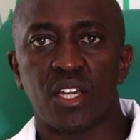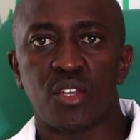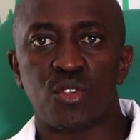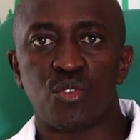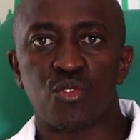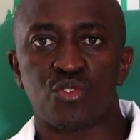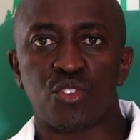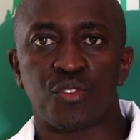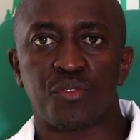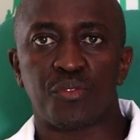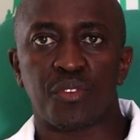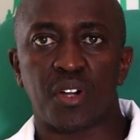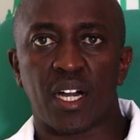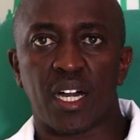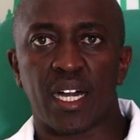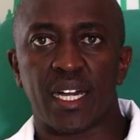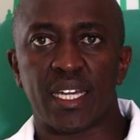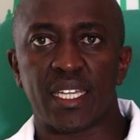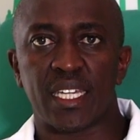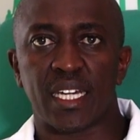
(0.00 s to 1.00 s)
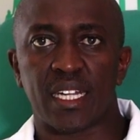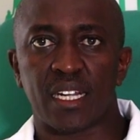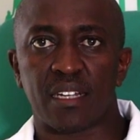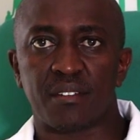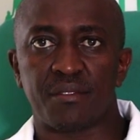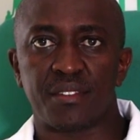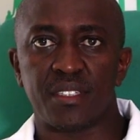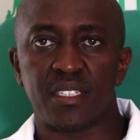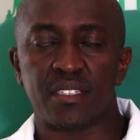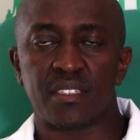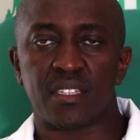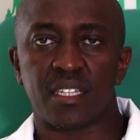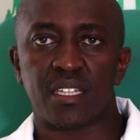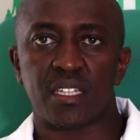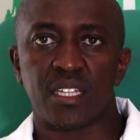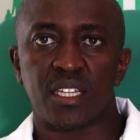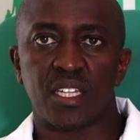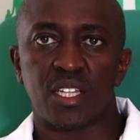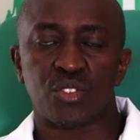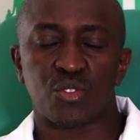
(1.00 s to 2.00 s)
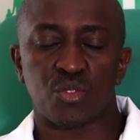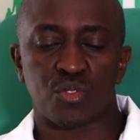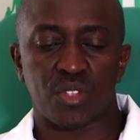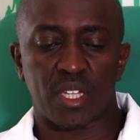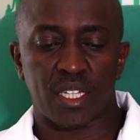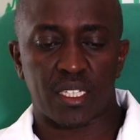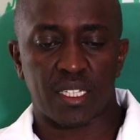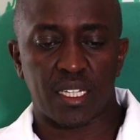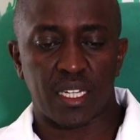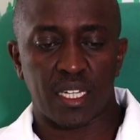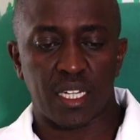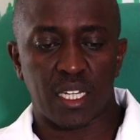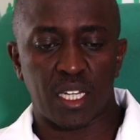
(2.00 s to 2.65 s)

use of ARVs, so that